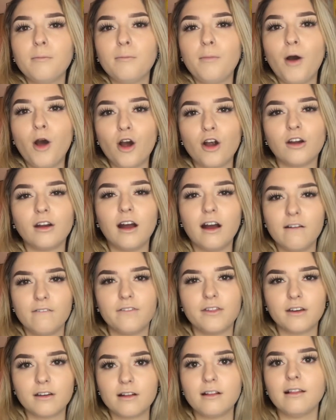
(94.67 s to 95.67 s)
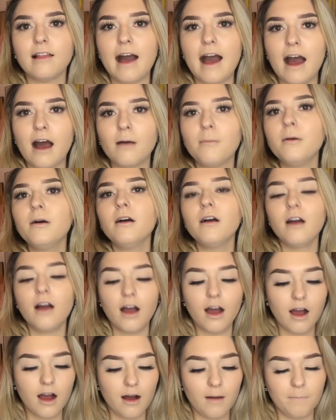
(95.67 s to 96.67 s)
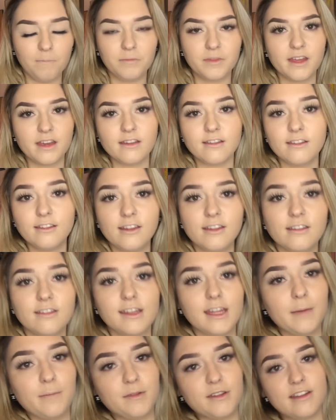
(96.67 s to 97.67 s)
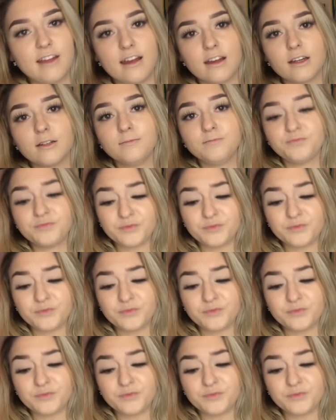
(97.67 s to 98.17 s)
part of the collab um, is this lipstick.